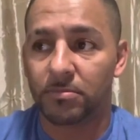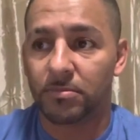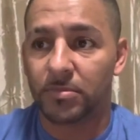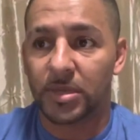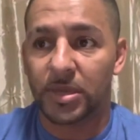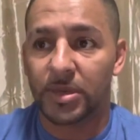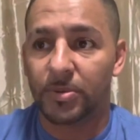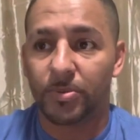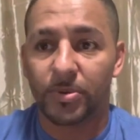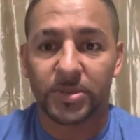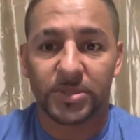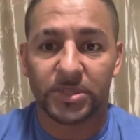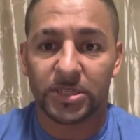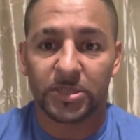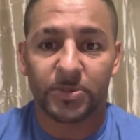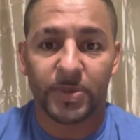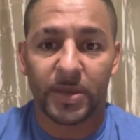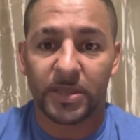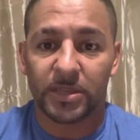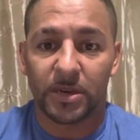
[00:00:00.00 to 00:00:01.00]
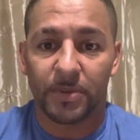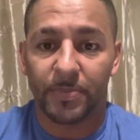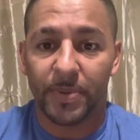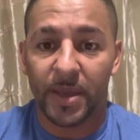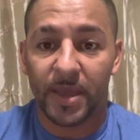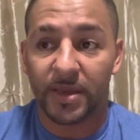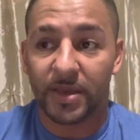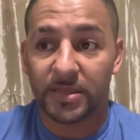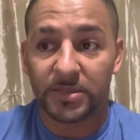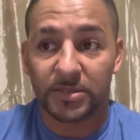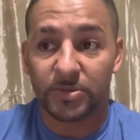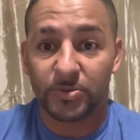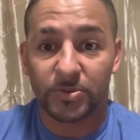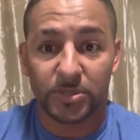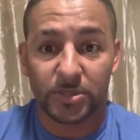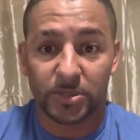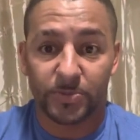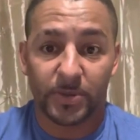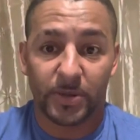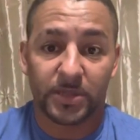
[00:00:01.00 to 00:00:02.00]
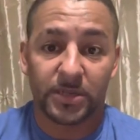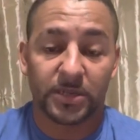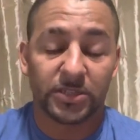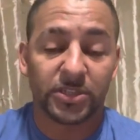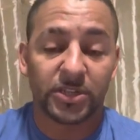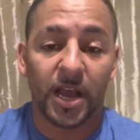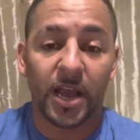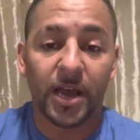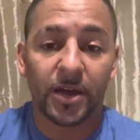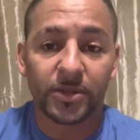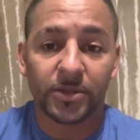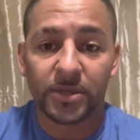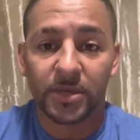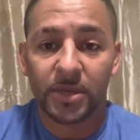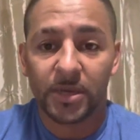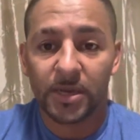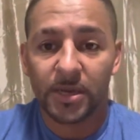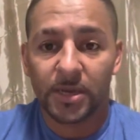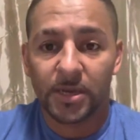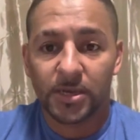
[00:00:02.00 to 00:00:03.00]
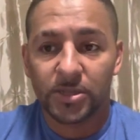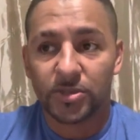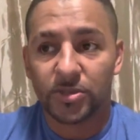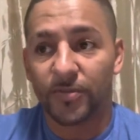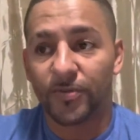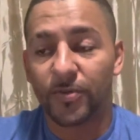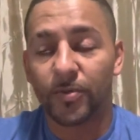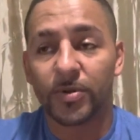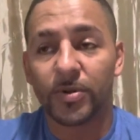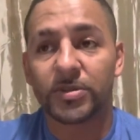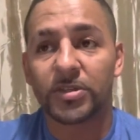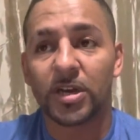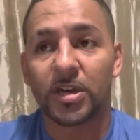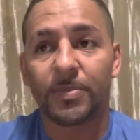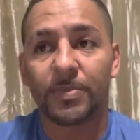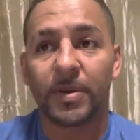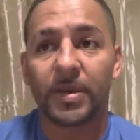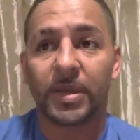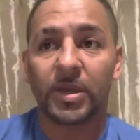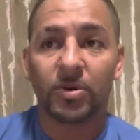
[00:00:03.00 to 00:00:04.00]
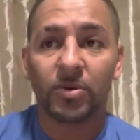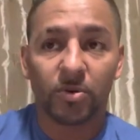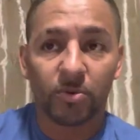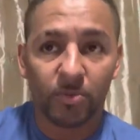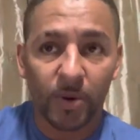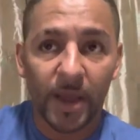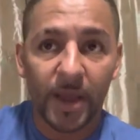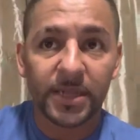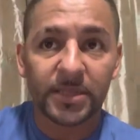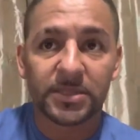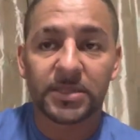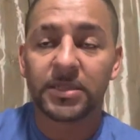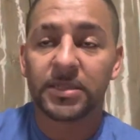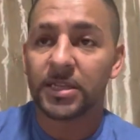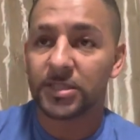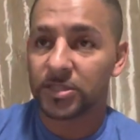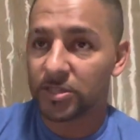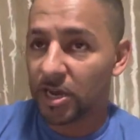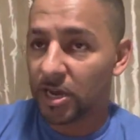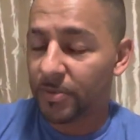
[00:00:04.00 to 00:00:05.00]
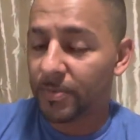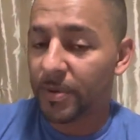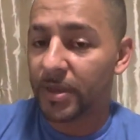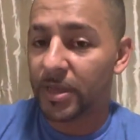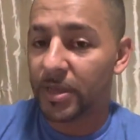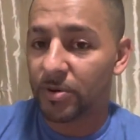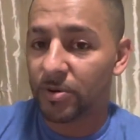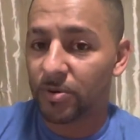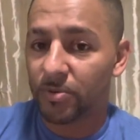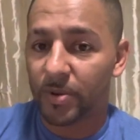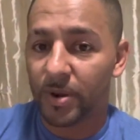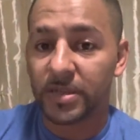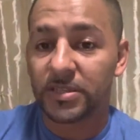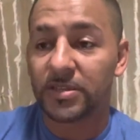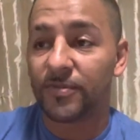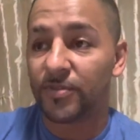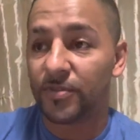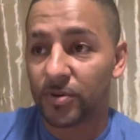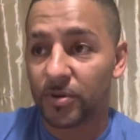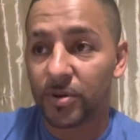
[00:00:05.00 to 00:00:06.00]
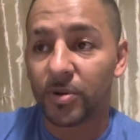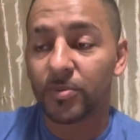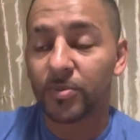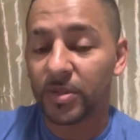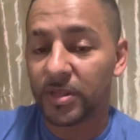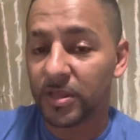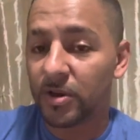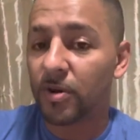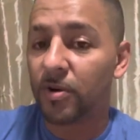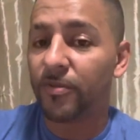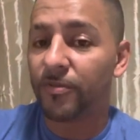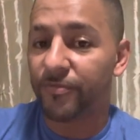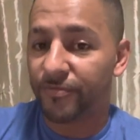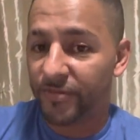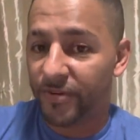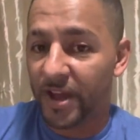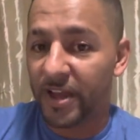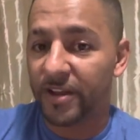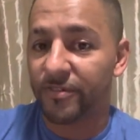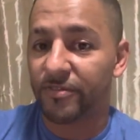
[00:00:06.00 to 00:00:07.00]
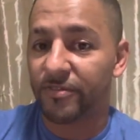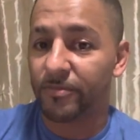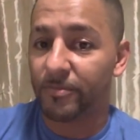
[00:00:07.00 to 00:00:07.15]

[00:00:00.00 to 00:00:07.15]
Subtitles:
he wasn't expecting to pay because he wasn't expecting a child. So if you want to talk about equal rights, let's talk about equal rights. If you're going to really go fight for